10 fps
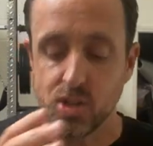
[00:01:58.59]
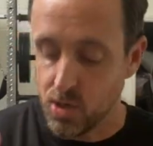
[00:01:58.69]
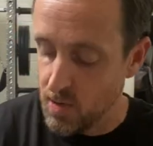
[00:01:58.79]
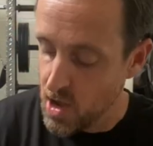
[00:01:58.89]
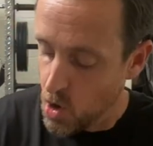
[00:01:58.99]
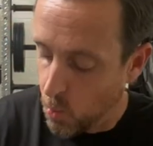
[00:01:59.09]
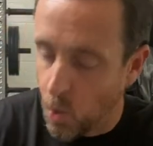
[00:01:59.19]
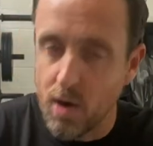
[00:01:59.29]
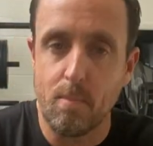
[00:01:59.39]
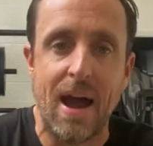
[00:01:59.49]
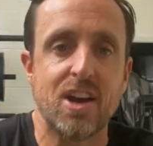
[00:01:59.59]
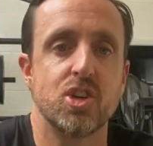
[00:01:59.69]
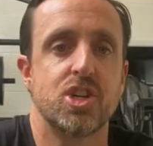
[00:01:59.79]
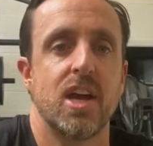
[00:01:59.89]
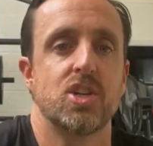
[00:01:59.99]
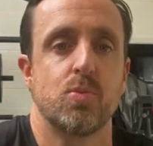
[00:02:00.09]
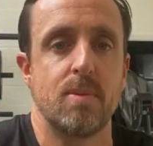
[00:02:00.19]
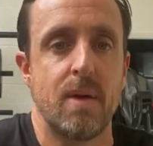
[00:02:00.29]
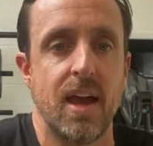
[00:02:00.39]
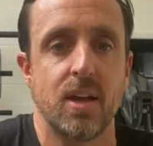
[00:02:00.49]
So one minor change
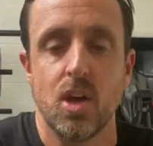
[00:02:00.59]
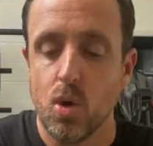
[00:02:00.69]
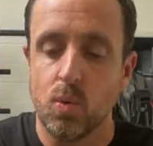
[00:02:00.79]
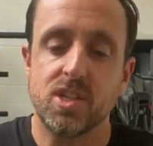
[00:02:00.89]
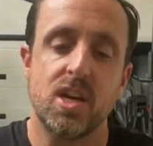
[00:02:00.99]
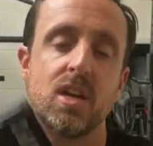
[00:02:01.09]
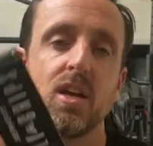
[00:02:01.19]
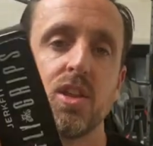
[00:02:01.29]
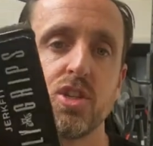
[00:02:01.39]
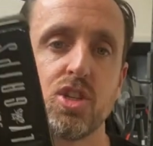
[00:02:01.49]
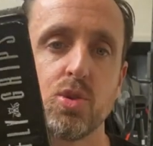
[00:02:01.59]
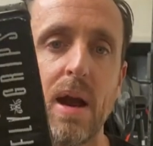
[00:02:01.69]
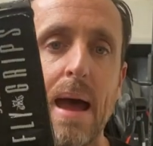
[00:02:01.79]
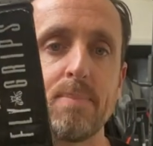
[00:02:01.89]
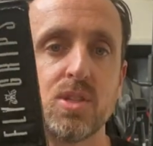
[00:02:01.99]
we made was in the strap.